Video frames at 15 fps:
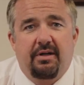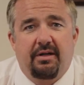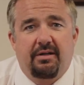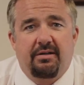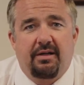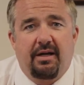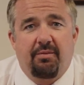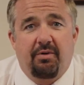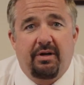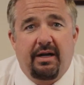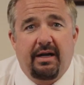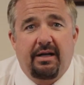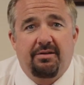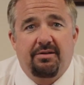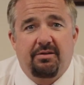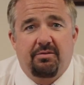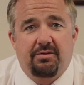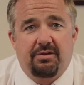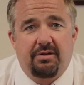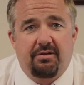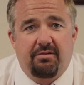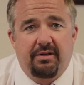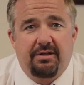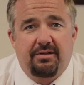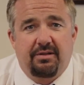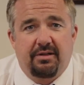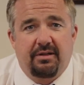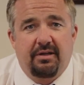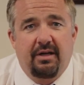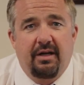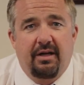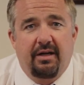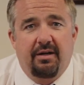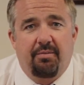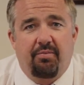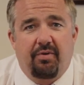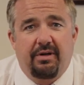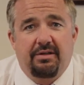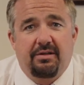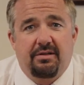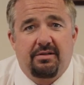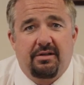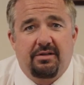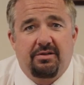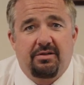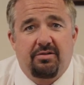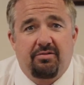at a time when housing was increasing and a price at such a